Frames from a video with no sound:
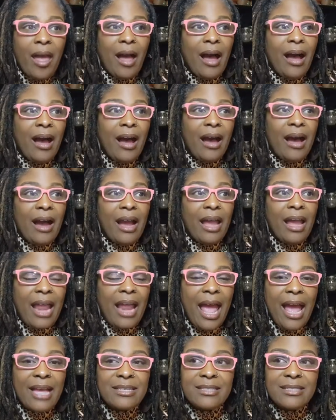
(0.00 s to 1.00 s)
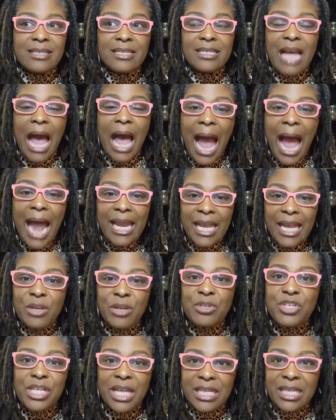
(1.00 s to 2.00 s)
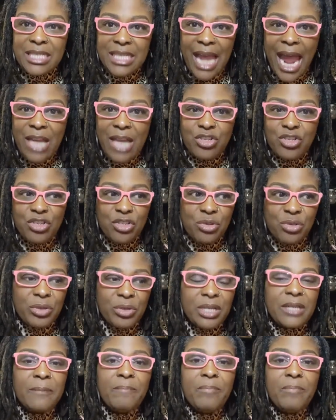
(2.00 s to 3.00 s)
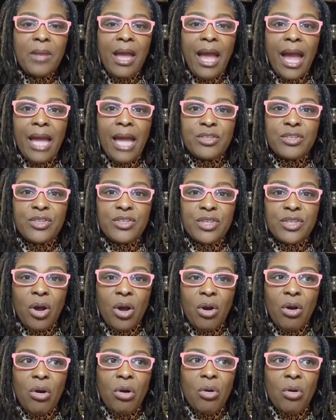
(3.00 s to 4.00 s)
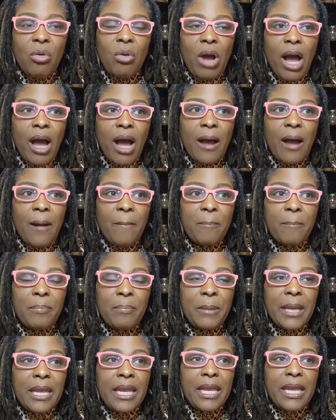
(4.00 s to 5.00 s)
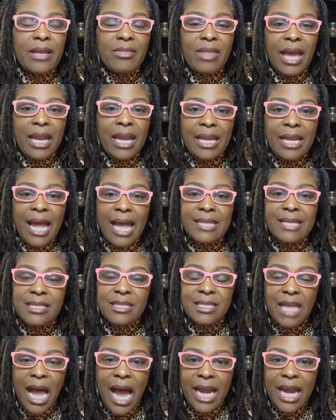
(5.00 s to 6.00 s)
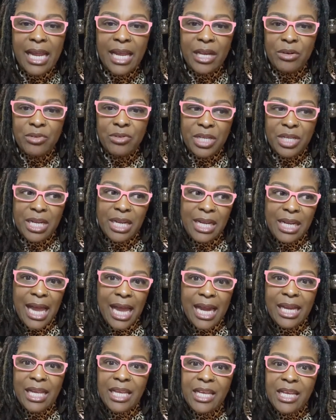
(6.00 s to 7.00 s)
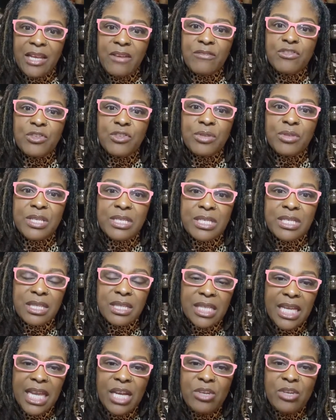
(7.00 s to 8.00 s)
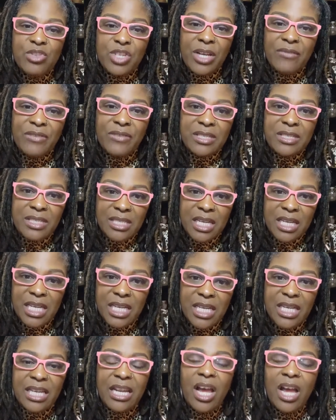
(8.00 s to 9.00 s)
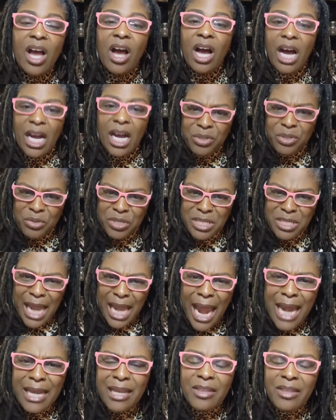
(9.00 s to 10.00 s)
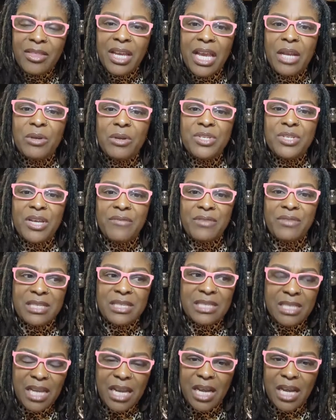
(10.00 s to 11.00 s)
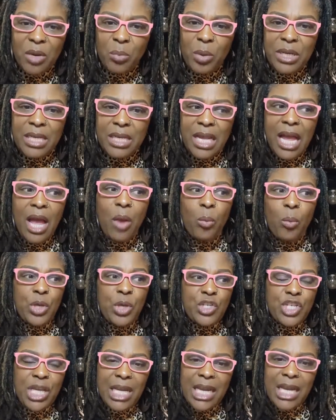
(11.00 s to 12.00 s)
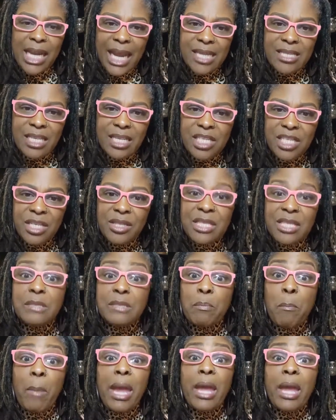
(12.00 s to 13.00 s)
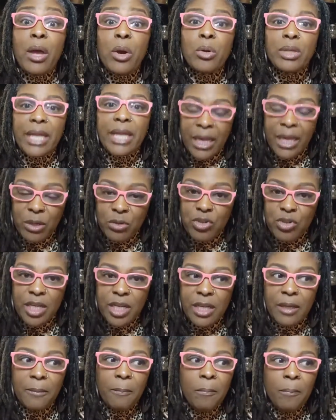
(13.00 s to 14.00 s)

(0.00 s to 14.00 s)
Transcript: Uh, it has this hot energy attached to it. And so, um, being that it has this hot energy, it kind of gives you this, the energy of the sun understanding the energy of the sun, which, which connects it to this male energy.